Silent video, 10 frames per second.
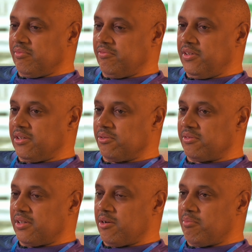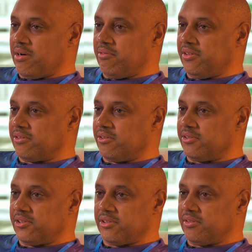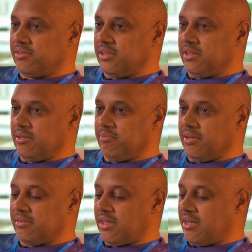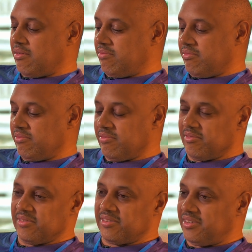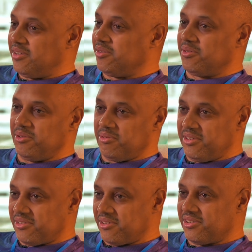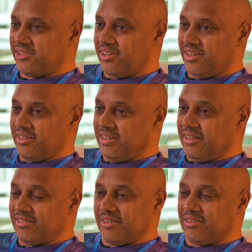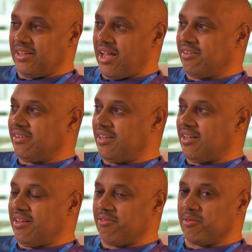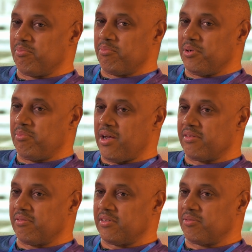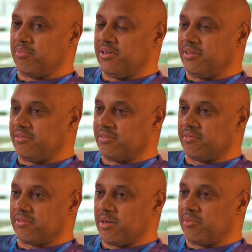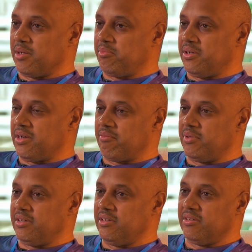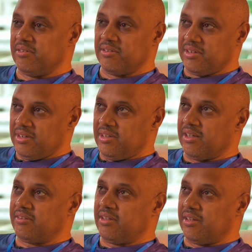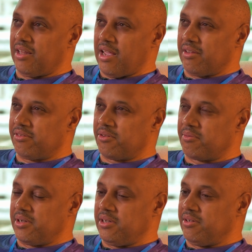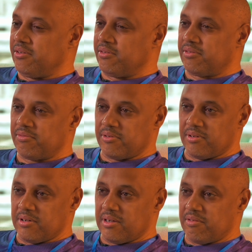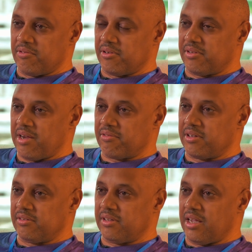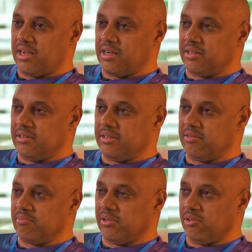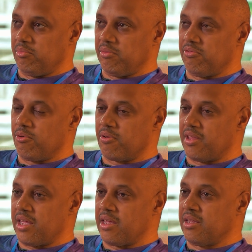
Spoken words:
vehicles to help my research as I still do research. So yeah, I have a pretty positive experience of coming up here. I've been here, like I said, last 3 years for First Africans Day, and even a little before that.